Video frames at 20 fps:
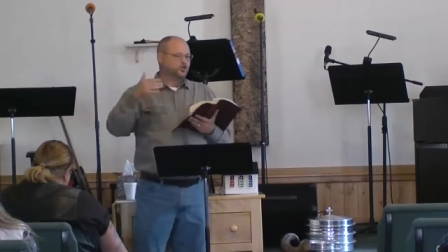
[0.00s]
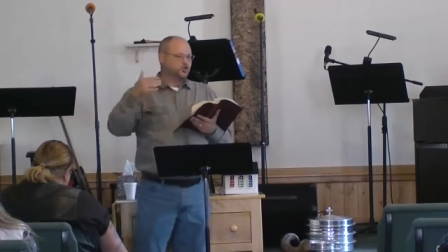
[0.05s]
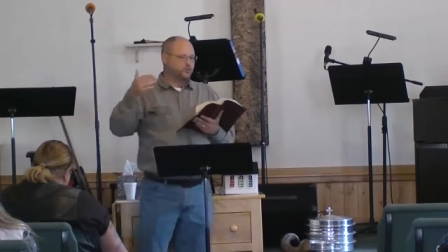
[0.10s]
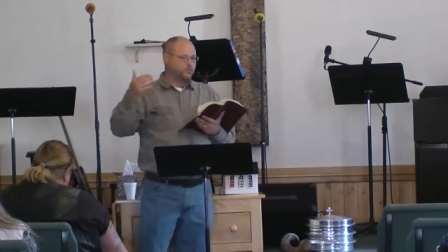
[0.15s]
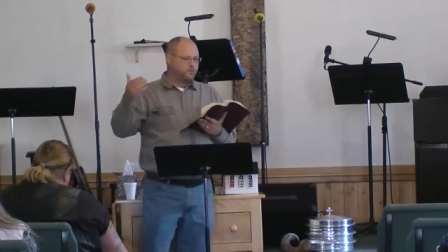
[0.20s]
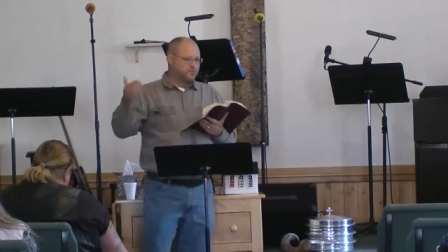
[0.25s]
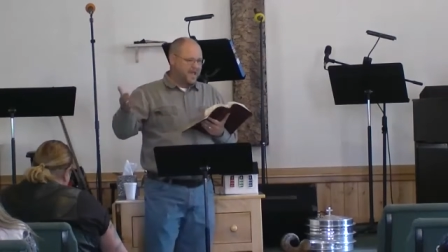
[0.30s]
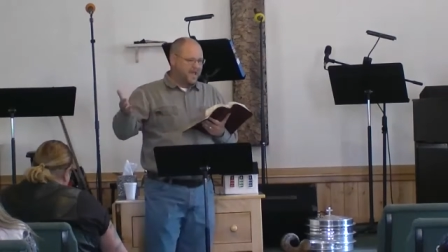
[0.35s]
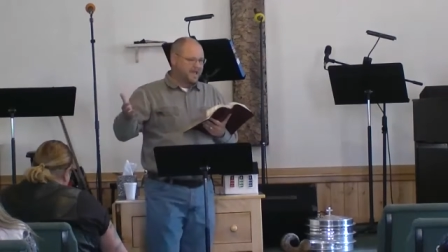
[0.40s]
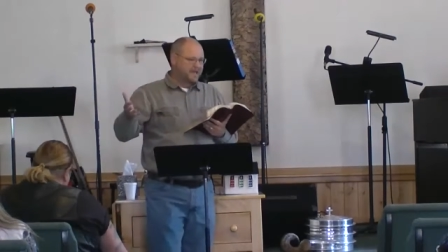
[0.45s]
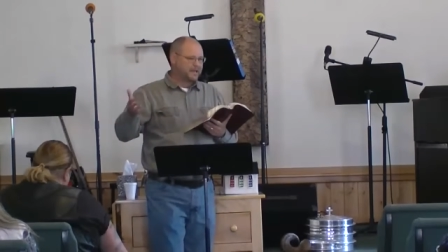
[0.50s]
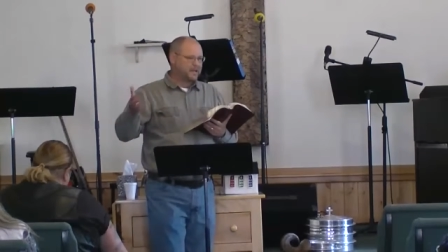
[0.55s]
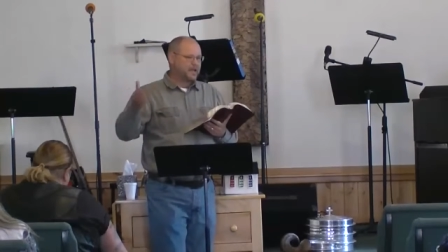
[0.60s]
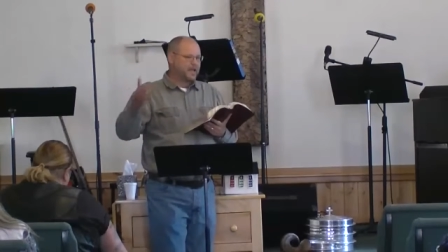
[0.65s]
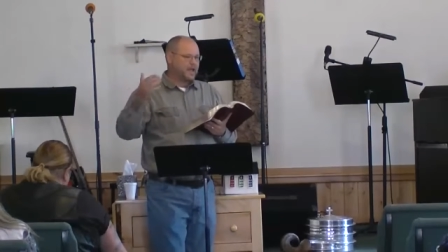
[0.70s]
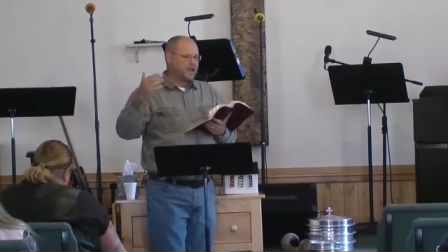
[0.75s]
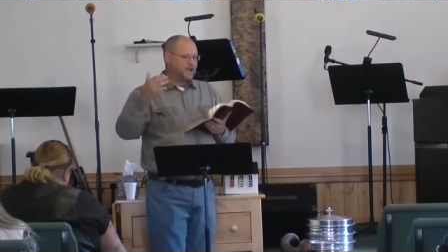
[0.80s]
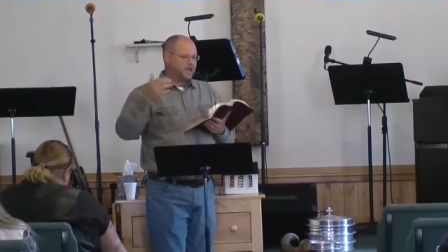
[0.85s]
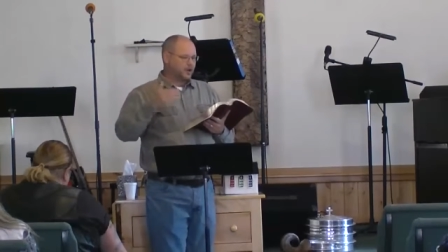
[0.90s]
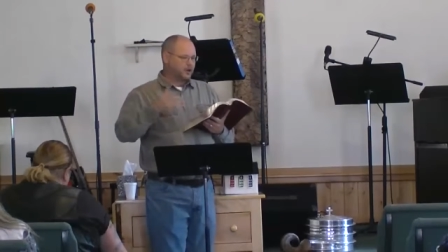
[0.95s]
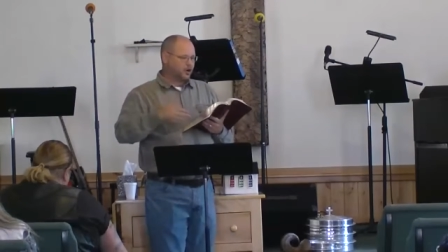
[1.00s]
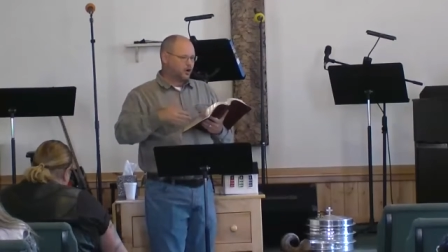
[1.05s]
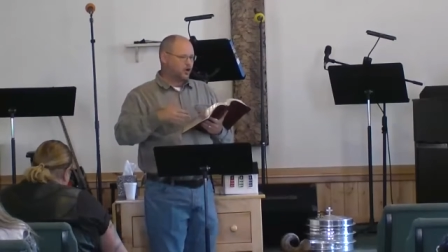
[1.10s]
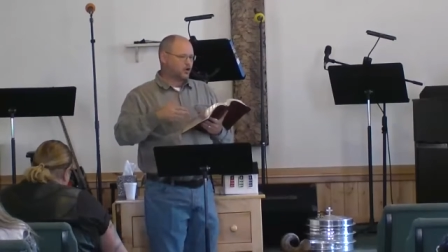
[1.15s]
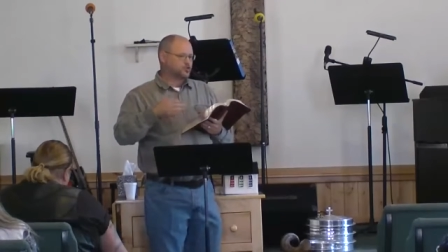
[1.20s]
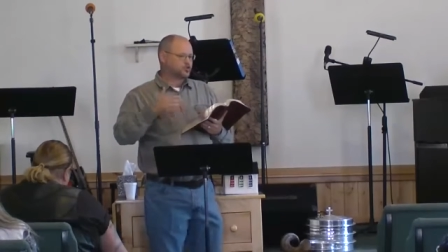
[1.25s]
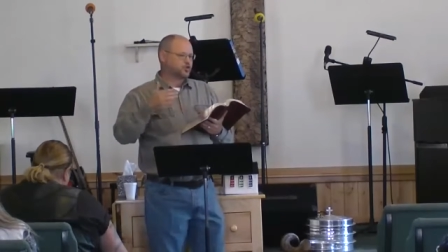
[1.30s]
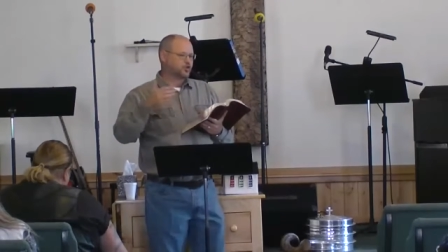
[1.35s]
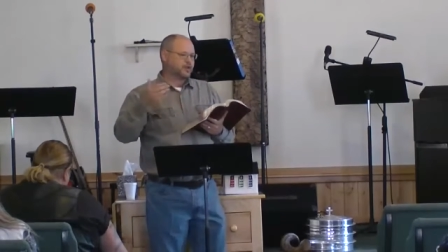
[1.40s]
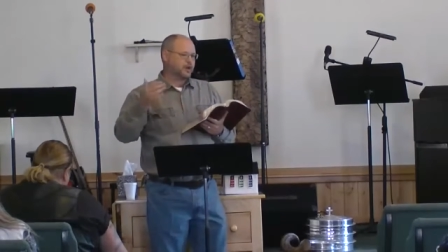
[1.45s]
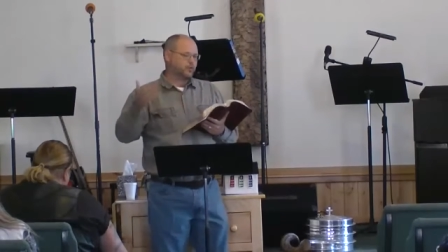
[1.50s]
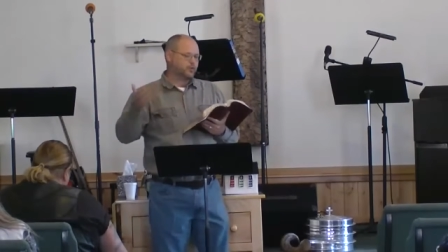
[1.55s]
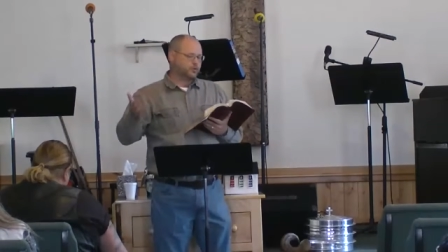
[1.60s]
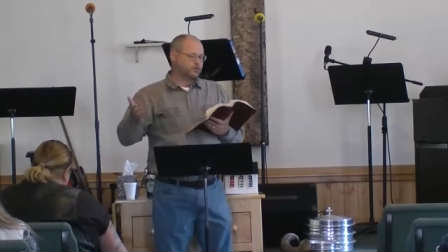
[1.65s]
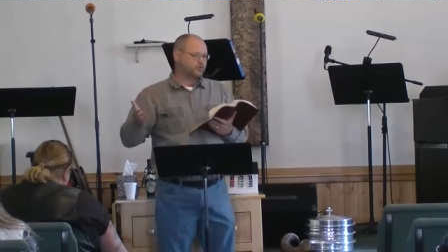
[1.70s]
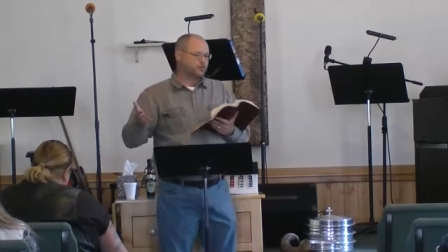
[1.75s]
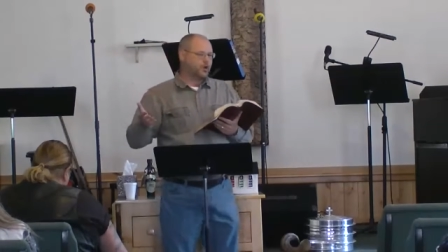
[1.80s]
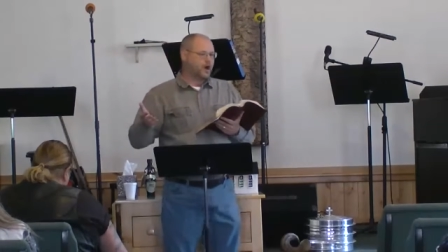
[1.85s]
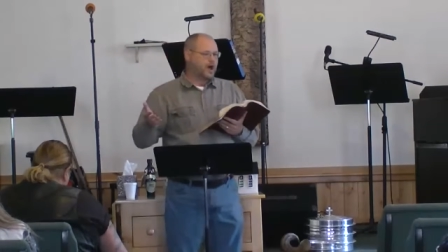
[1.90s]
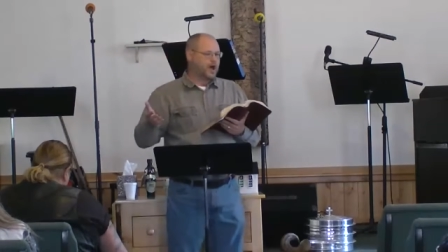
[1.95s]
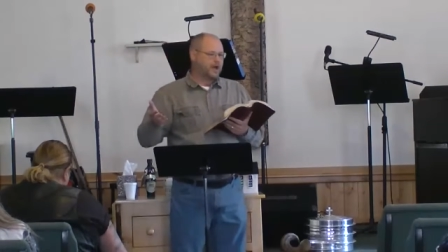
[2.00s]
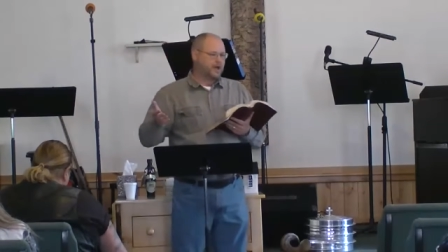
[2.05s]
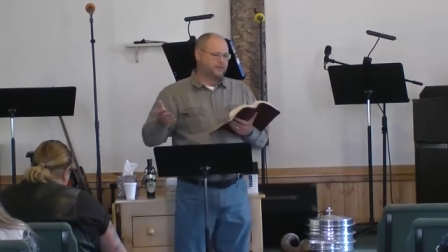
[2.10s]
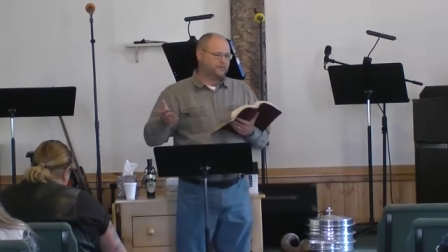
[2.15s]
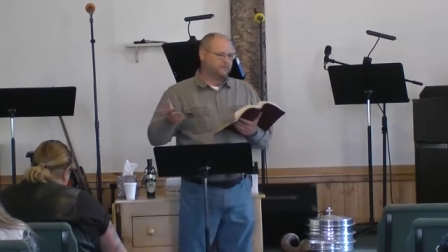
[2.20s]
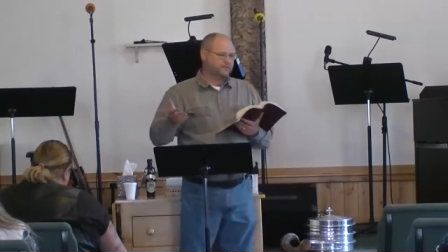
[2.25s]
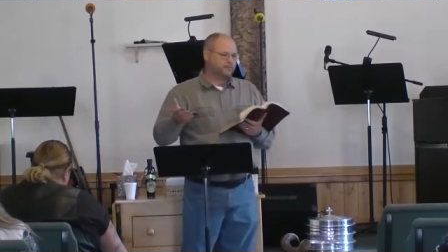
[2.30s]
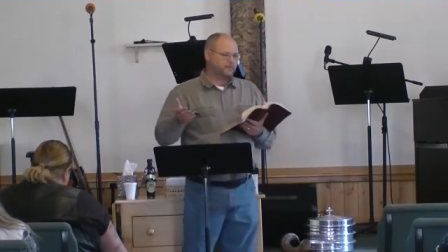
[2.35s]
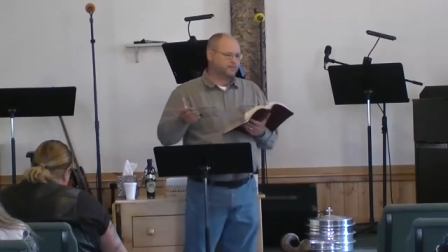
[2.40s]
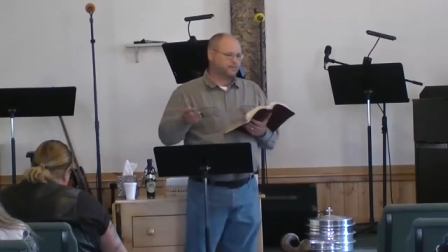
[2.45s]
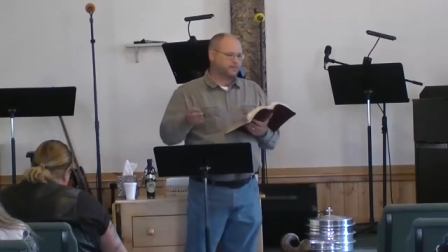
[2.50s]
to make a culture that would thrive.